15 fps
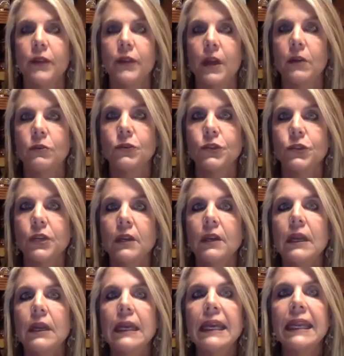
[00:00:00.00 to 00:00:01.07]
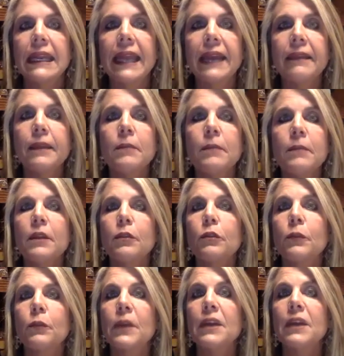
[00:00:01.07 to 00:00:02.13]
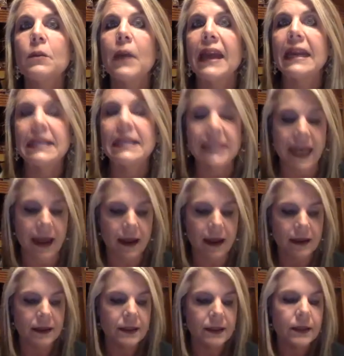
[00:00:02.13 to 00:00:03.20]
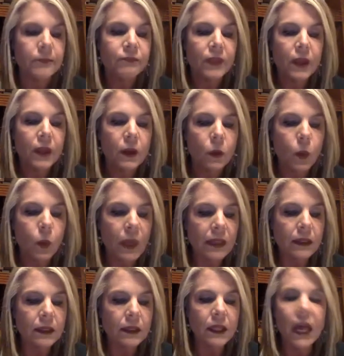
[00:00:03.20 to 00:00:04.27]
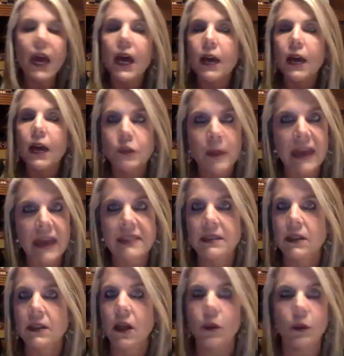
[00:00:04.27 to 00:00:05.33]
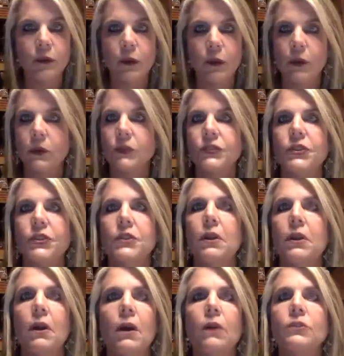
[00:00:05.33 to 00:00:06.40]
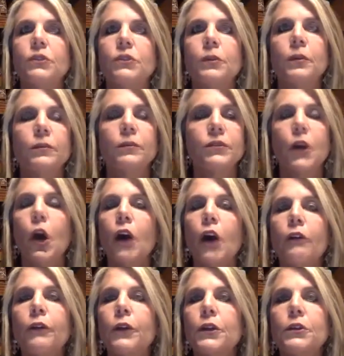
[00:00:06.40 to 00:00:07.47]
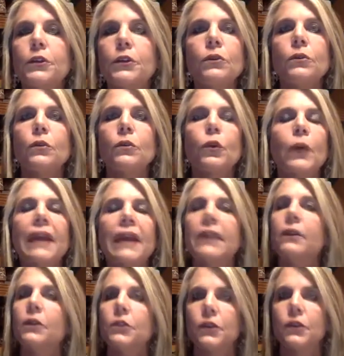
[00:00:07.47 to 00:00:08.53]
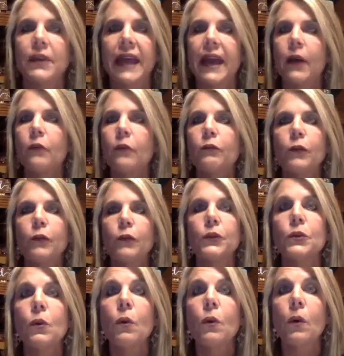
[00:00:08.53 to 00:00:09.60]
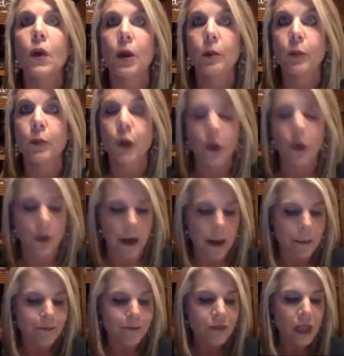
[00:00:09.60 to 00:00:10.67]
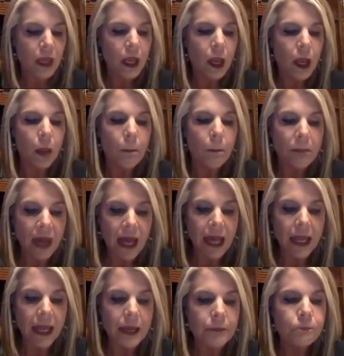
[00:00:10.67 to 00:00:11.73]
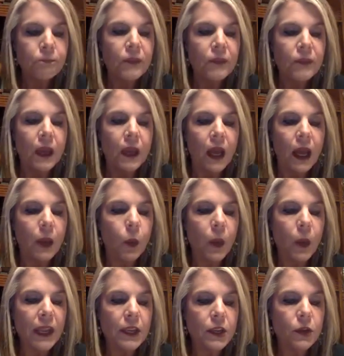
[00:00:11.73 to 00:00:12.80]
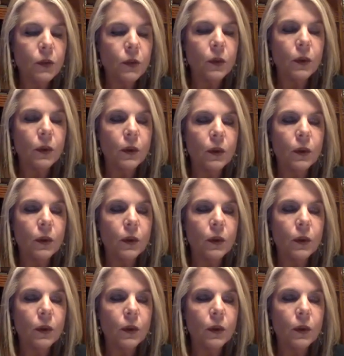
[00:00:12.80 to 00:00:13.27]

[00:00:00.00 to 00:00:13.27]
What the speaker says: coach. Connect them in a 3-way text. We love to pass along referrals to y'all to offer you credit on your account for your program. But when you